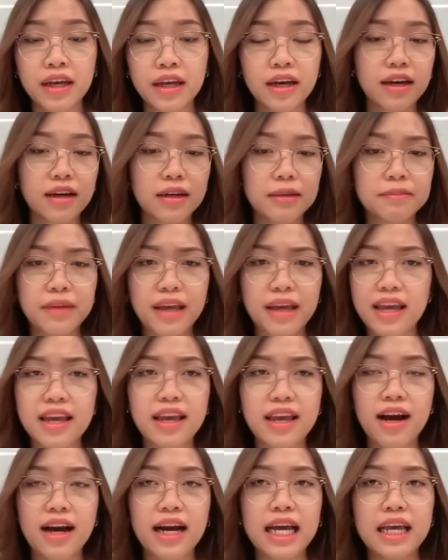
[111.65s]

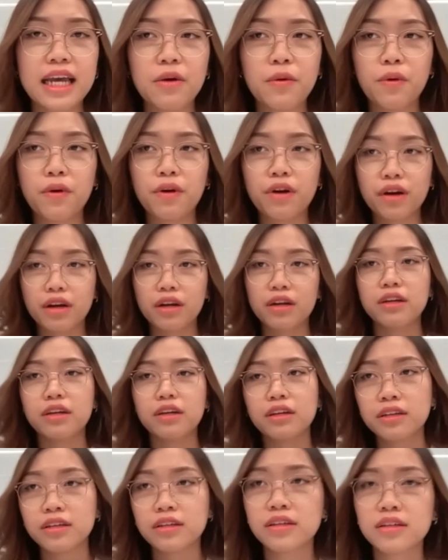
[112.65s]
AI or
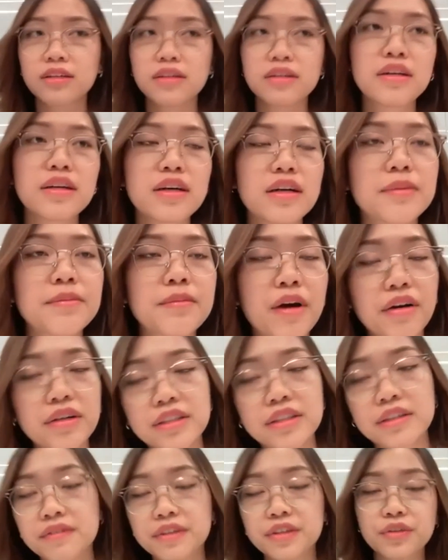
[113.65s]

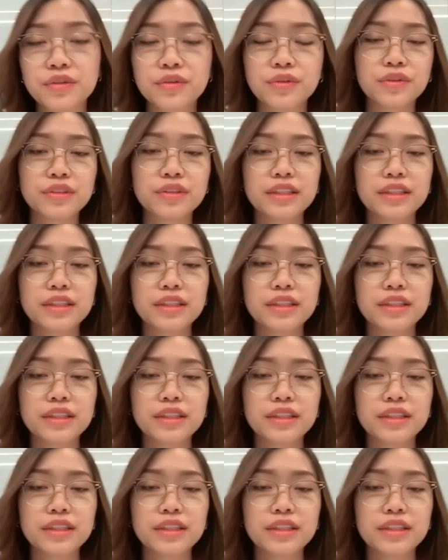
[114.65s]
artificial